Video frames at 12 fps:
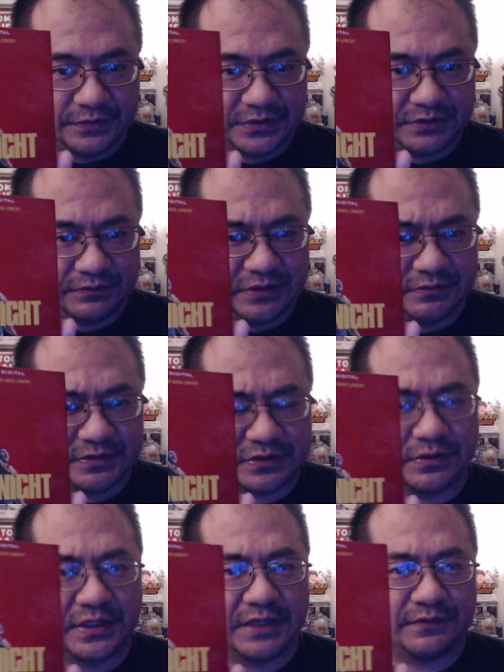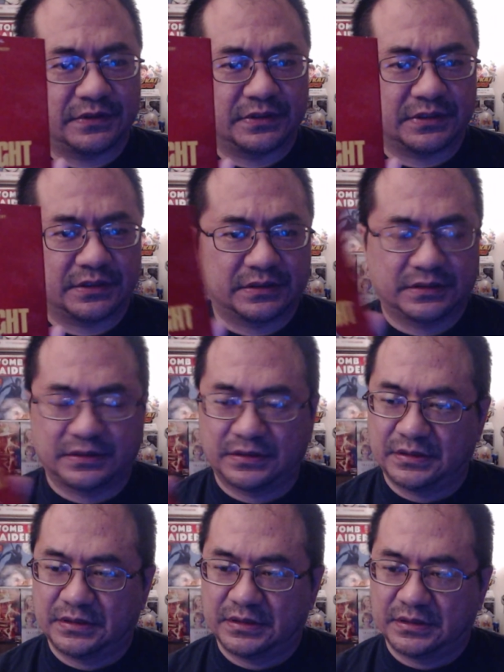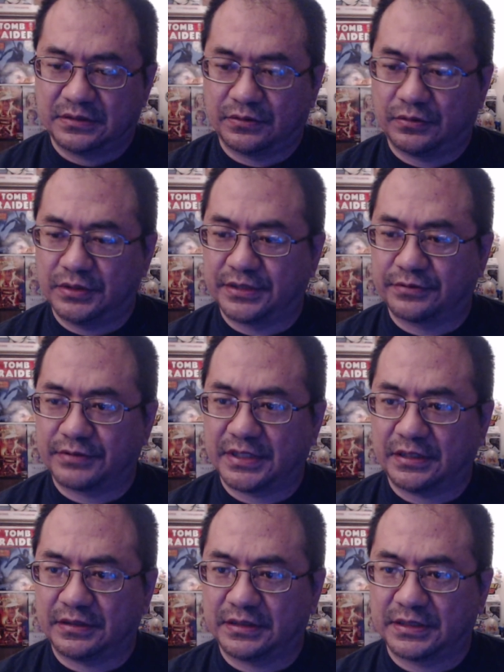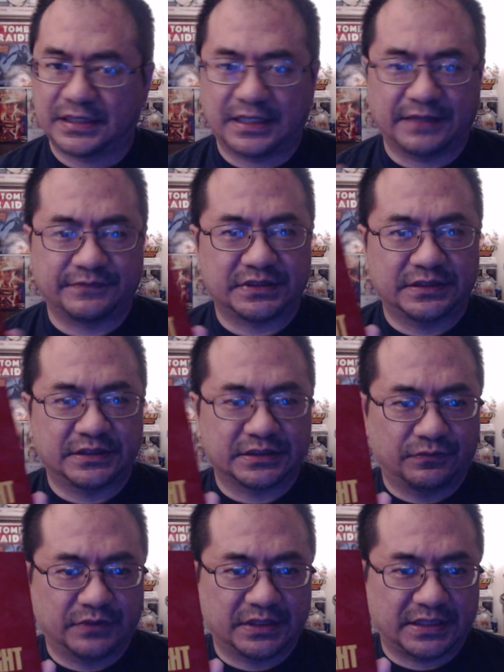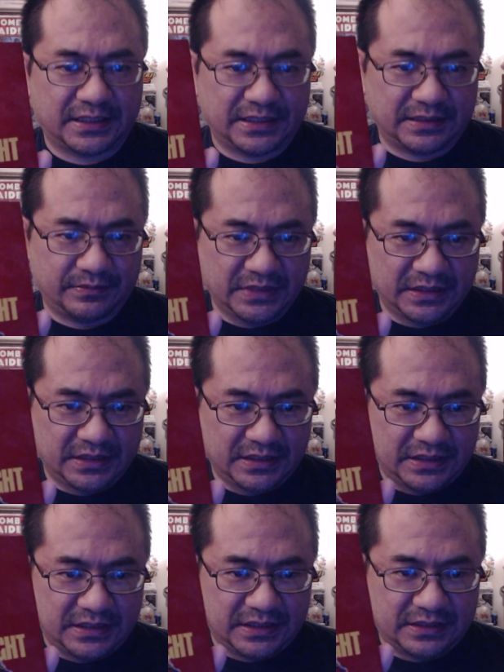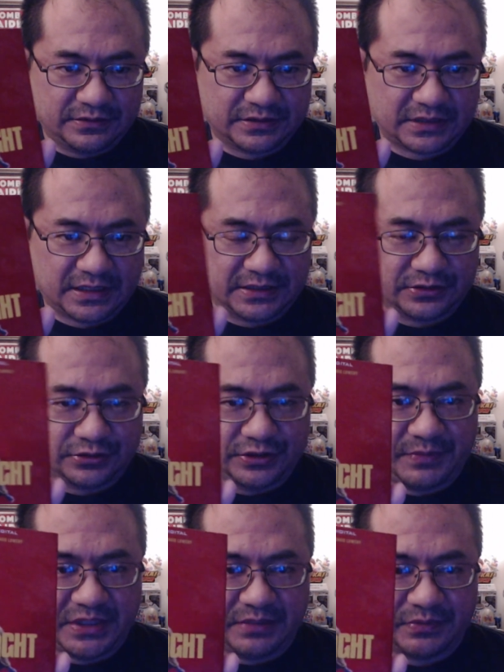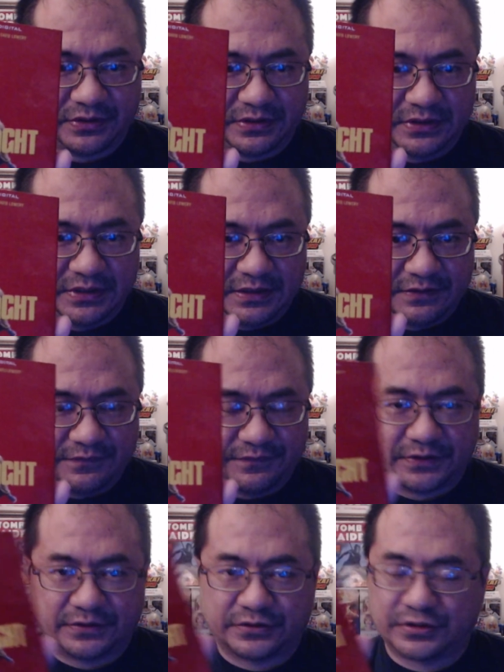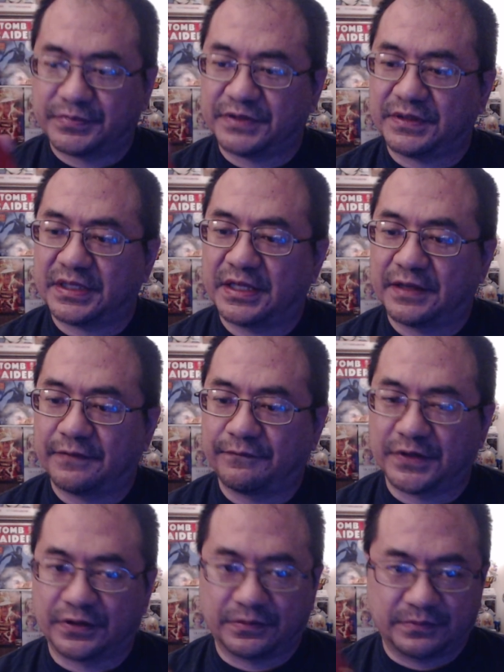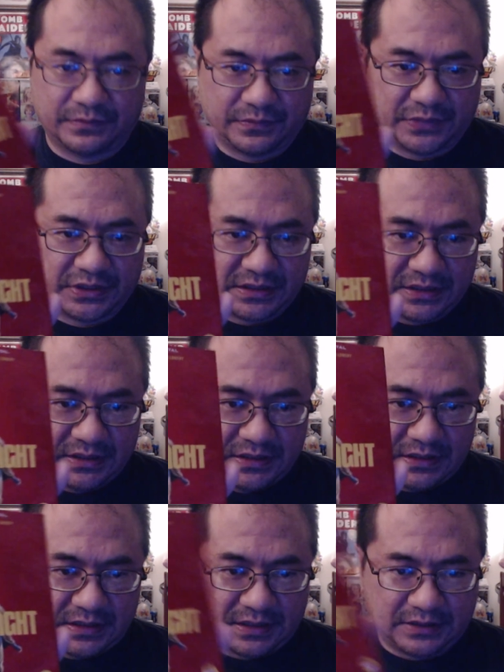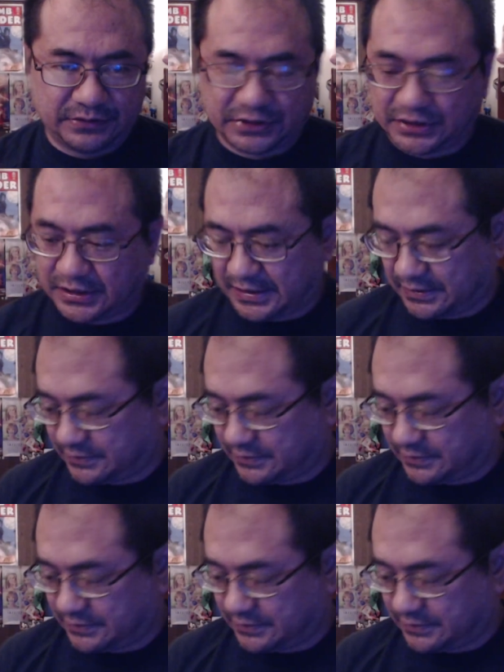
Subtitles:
Was it when he was going after the Holy Grail? I've seen this one time, and there's like tree people. Very trippy film, but do check it